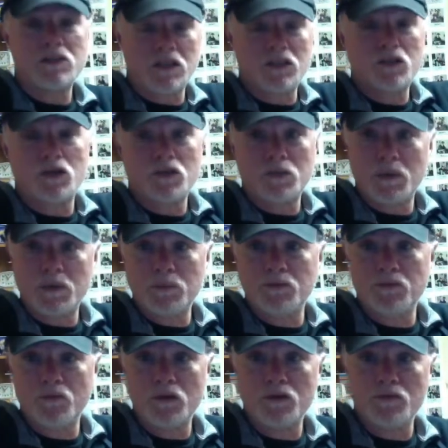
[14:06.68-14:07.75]
I talked about it
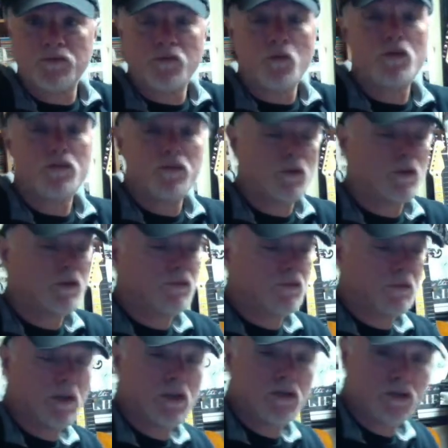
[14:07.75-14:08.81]
before, the 4th note of the
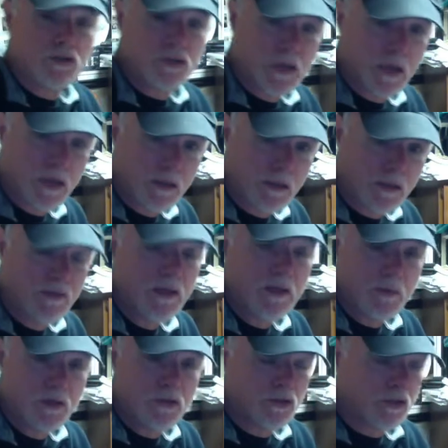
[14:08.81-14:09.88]
major scale, of any
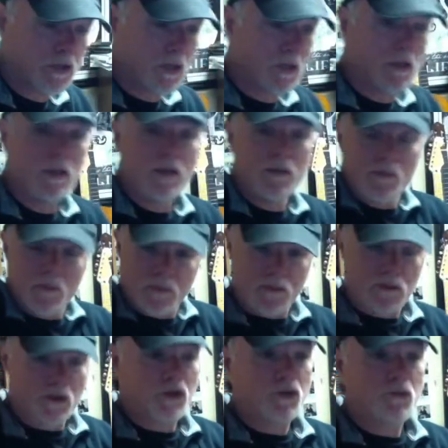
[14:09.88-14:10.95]
major scale,
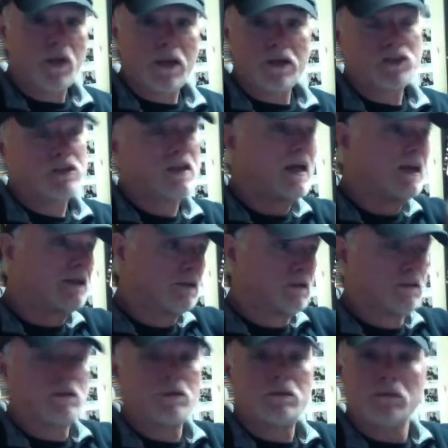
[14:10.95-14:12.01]
creates that
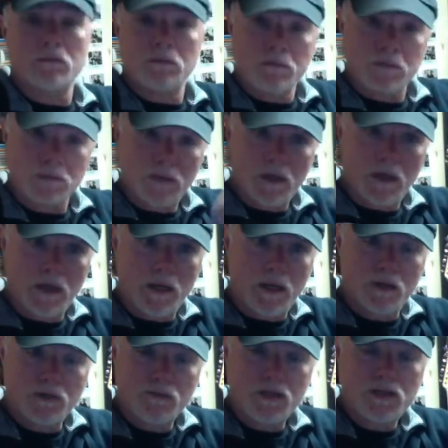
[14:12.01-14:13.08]

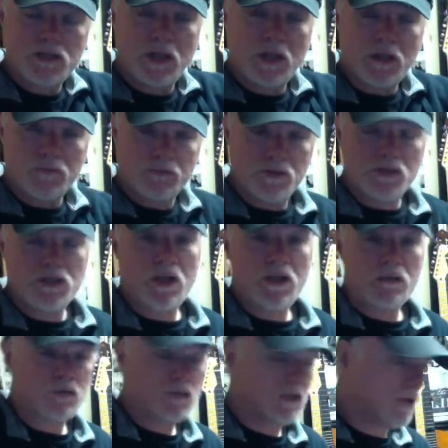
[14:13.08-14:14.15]
unresolved,
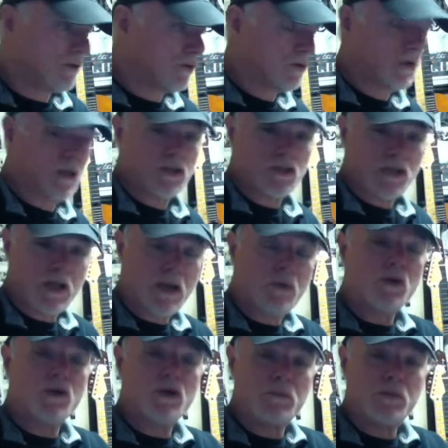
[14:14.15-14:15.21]
resolved sound. Okay, so now
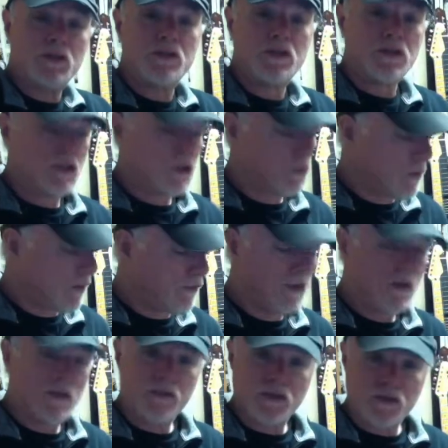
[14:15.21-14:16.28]
we're going to be dealing with
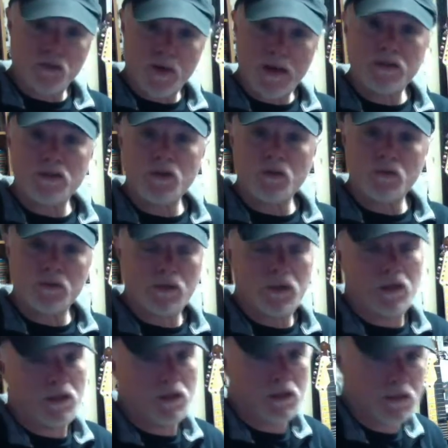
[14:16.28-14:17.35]
the tritone
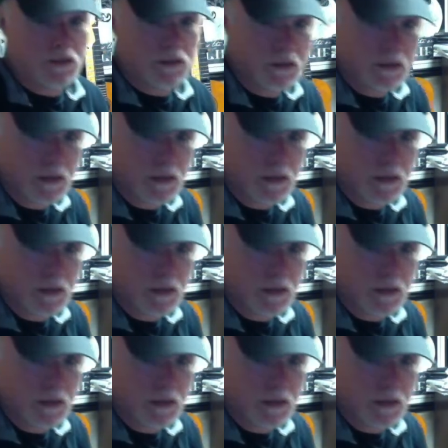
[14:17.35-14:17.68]
keys,